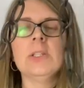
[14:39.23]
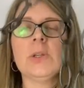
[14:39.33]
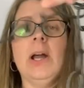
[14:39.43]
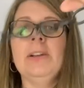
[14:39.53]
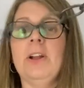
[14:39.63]

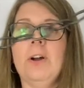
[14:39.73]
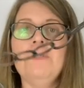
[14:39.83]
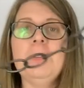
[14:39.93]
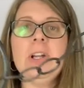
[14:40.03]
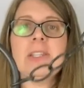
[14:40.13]
So I don't know.
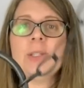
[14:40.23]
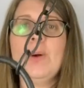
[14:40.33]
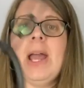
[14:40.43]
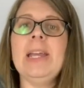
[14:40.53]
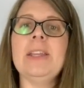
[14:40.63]
If you guys
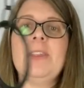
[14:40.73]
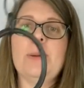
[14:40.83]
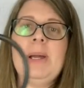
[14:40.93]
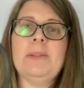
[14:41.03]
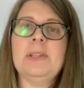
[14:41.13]
know anything
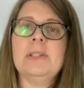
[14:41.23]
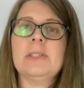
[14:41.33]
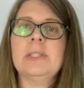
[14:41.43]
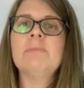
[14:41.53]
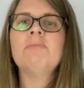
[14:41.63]
about
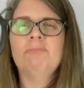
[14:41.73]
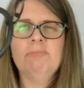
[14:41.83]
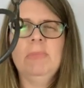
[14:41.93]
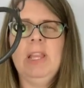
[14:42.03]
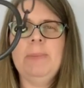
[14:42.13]
this,
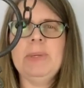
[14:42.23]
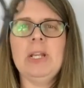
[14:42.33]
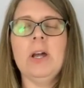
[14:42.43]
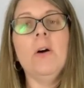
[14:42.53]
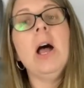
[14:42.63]
let me
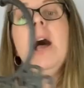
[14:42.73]
know.